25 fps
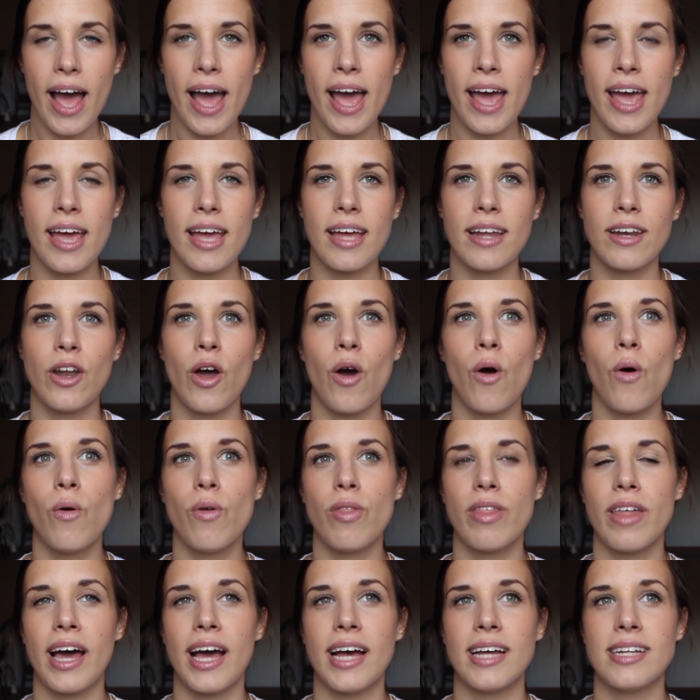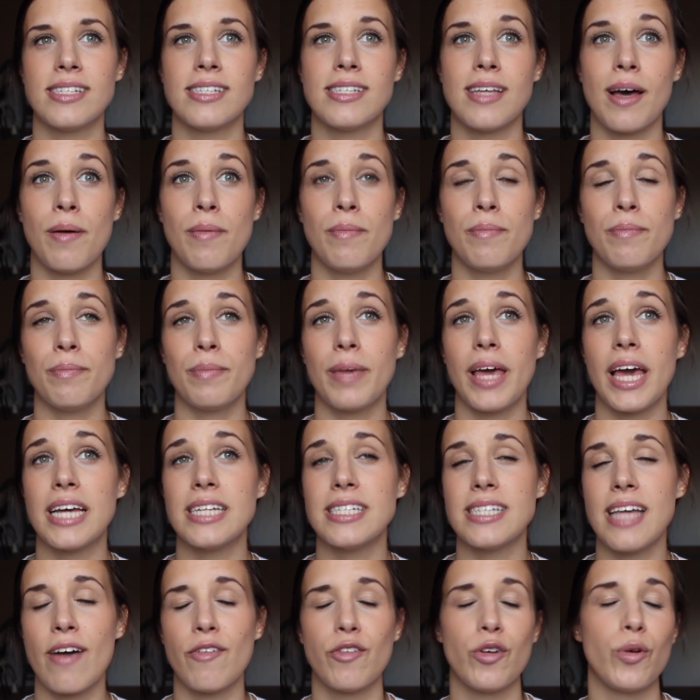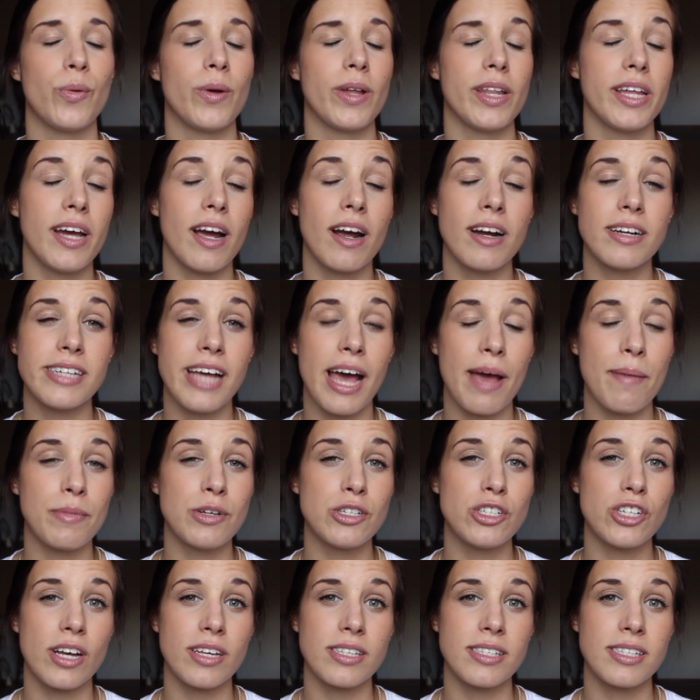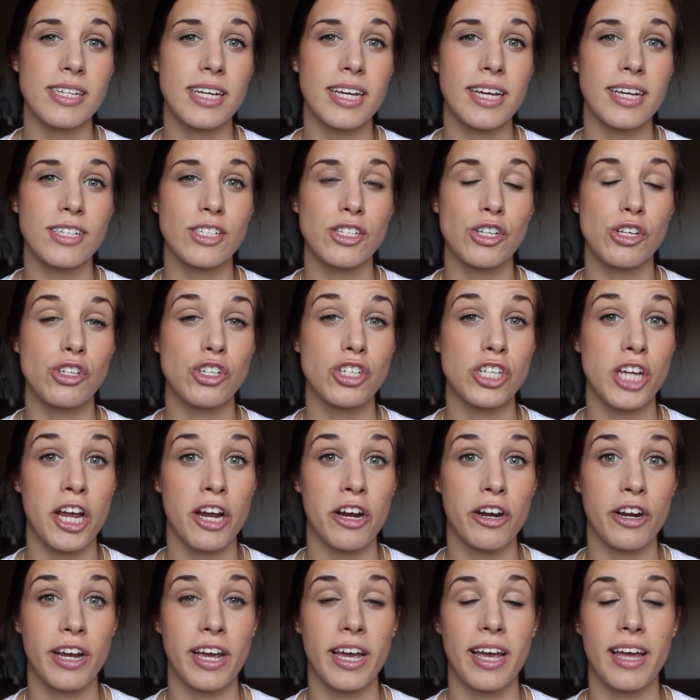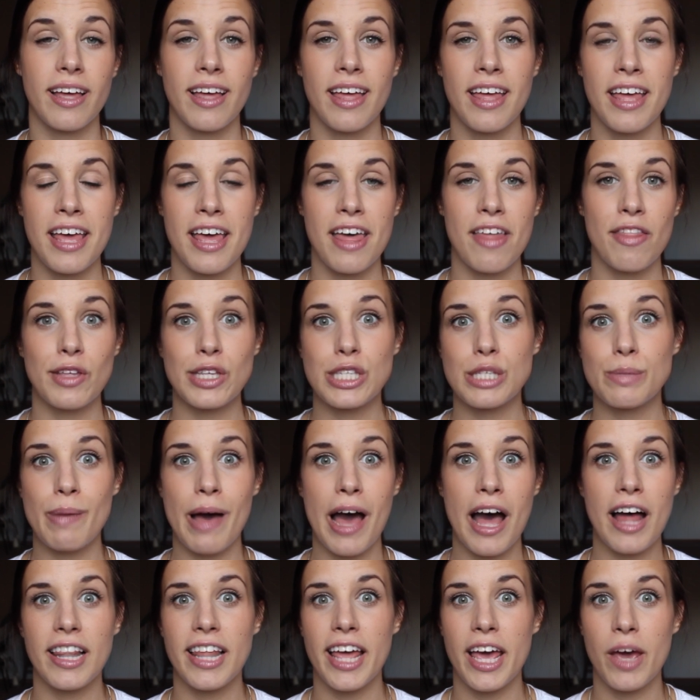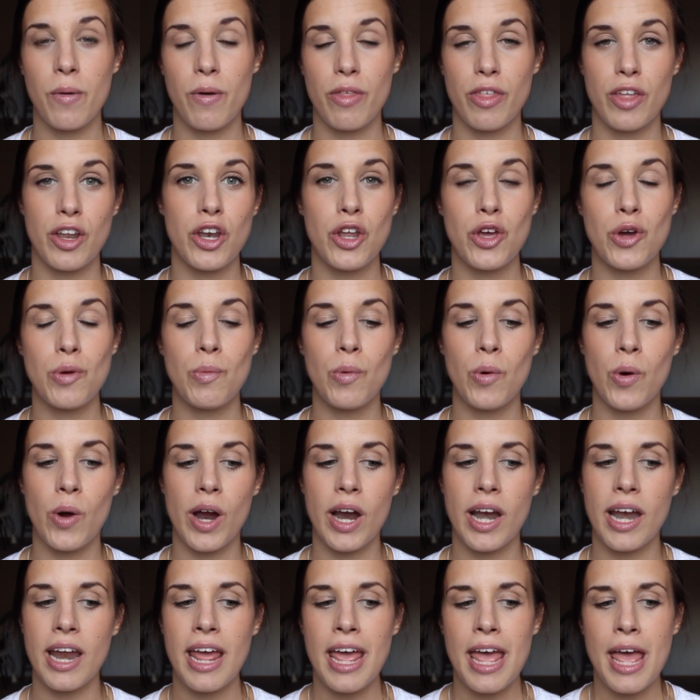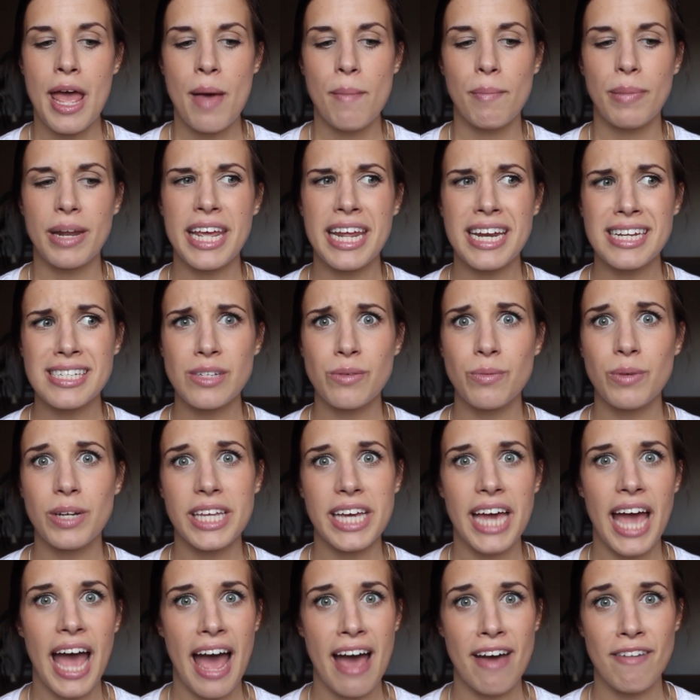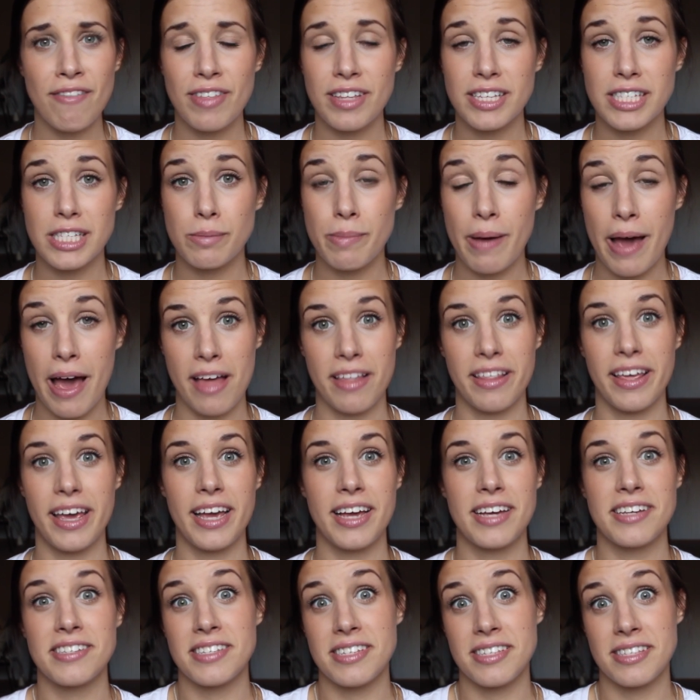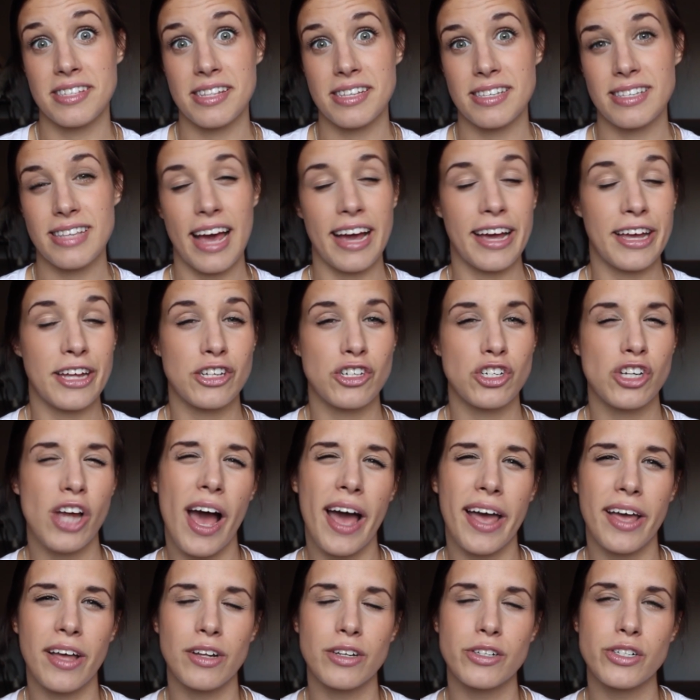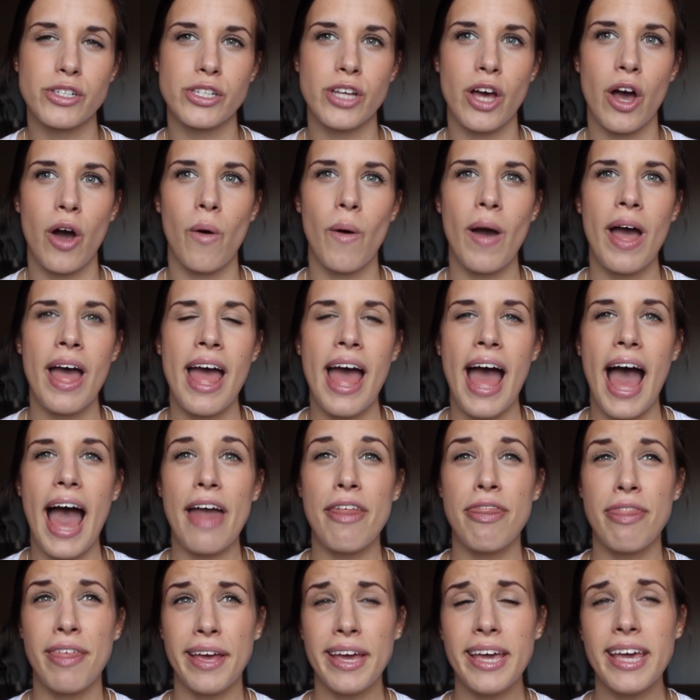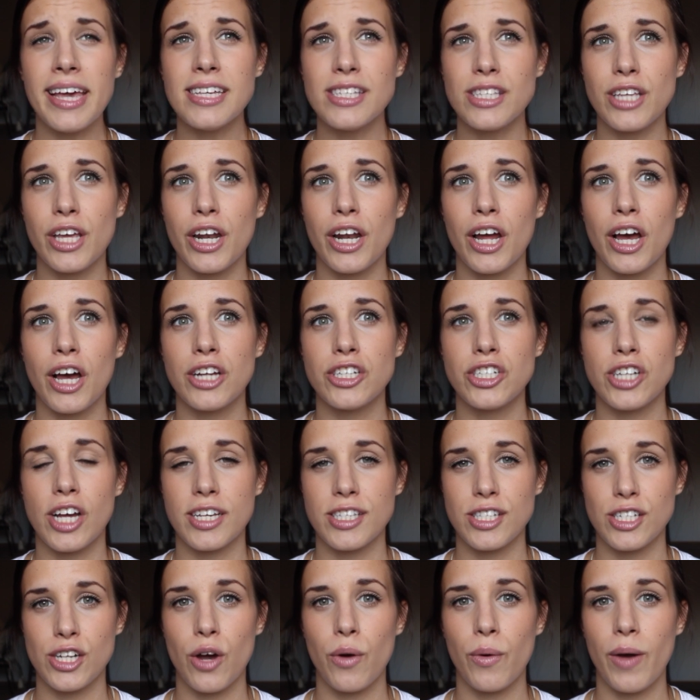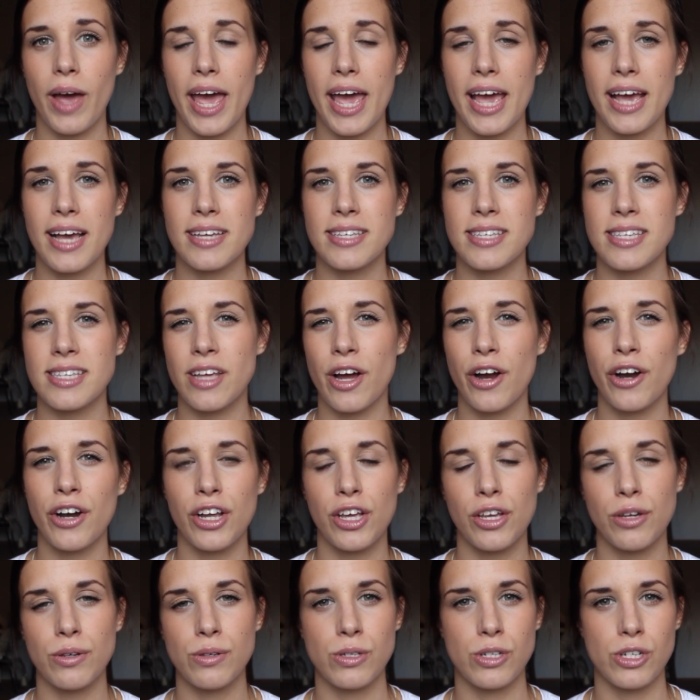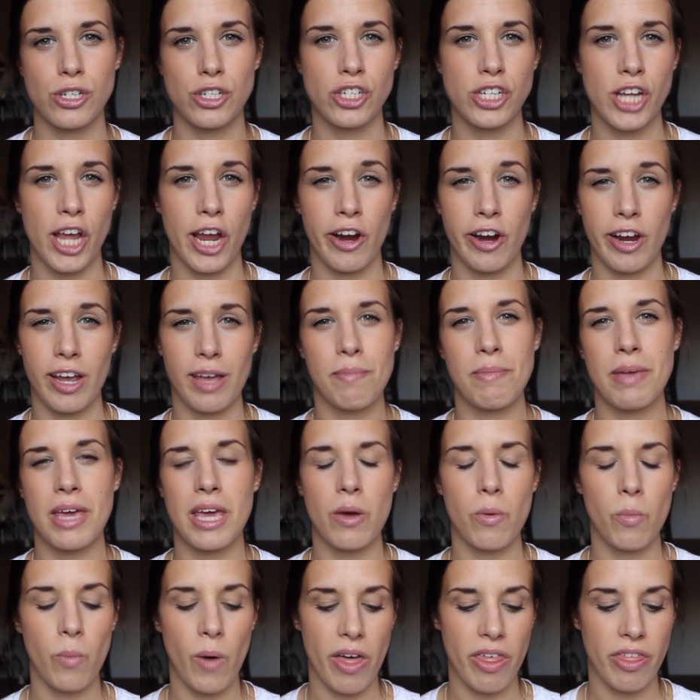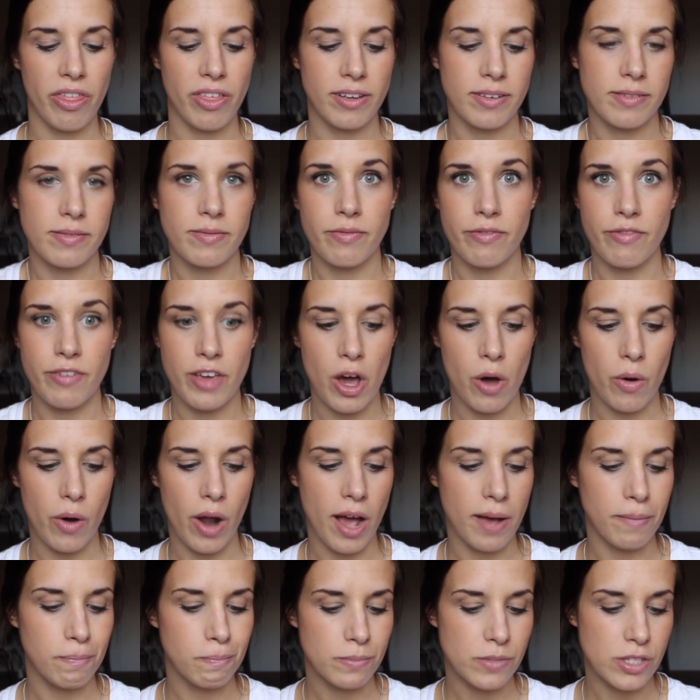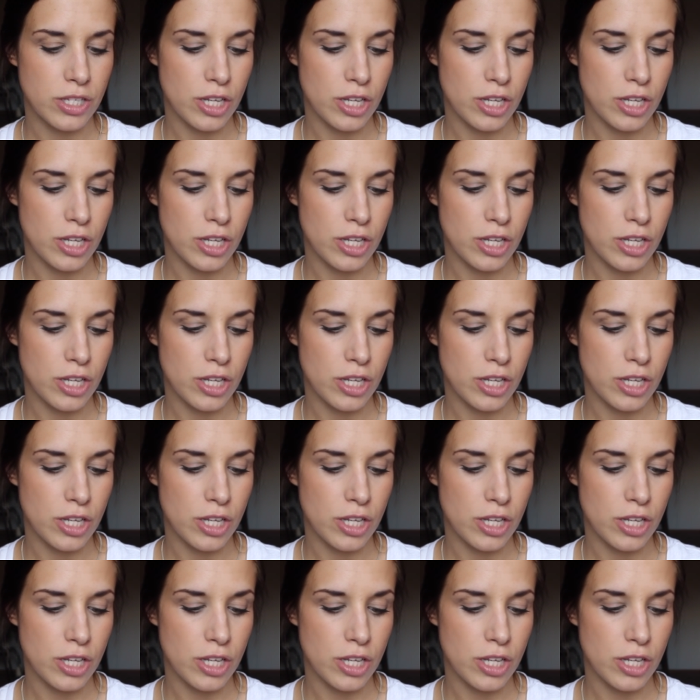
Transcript: I know that some kids have a really hard time adjusting to sharing the spotlight with a newborn, but he doesn't really have the spotlight because he's the second child. So I think he's gonna adjust okay because he's already used to sharing me with Fiona.